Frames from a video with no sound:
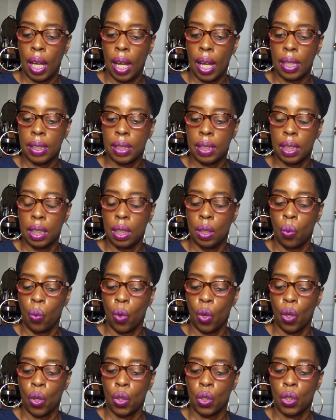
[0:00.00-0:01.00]
I see the
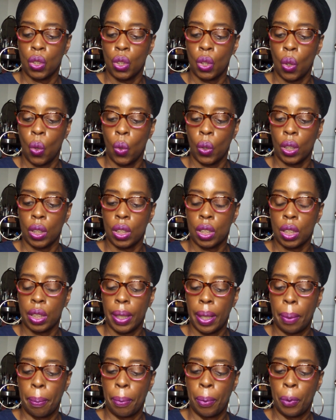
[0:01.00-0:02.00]
words yogurt
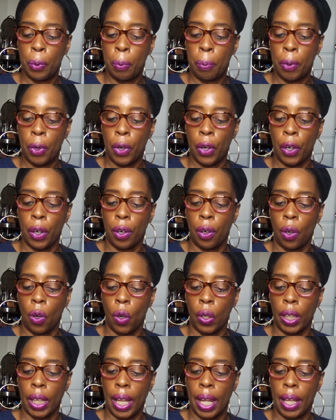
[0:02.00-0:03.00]
shampoo bar,
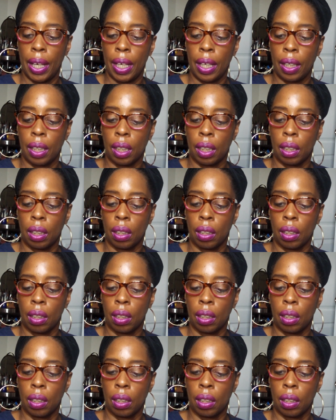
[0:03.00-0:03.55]
organic,